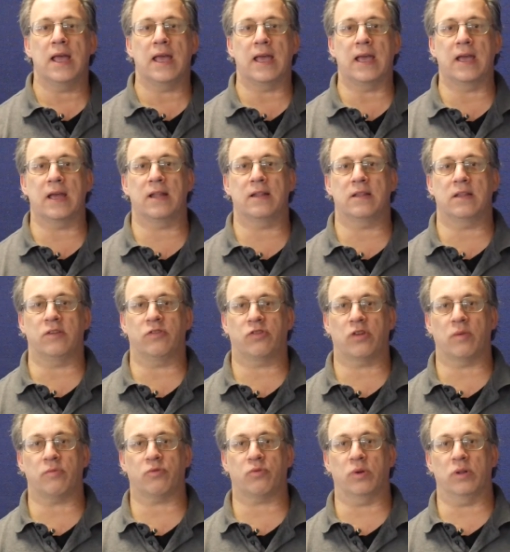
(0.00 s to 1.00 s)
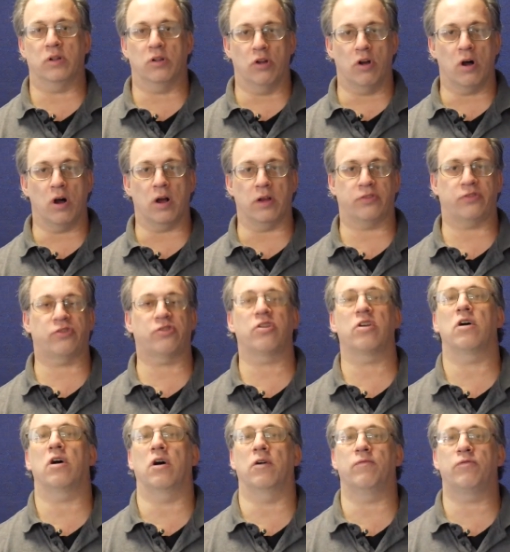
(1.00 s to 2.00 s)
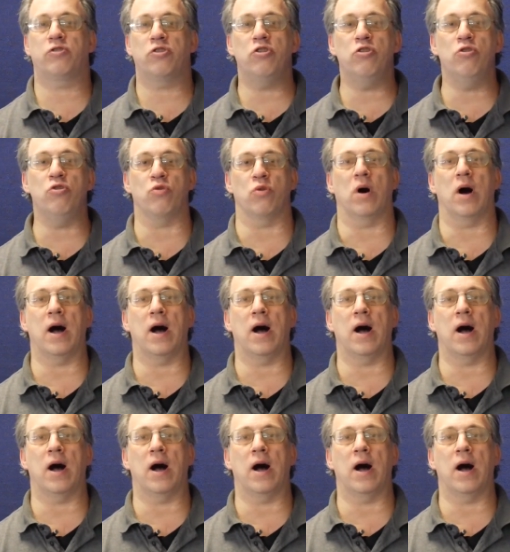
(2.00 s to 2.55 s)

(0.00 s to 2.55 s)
and the subsequent loss of two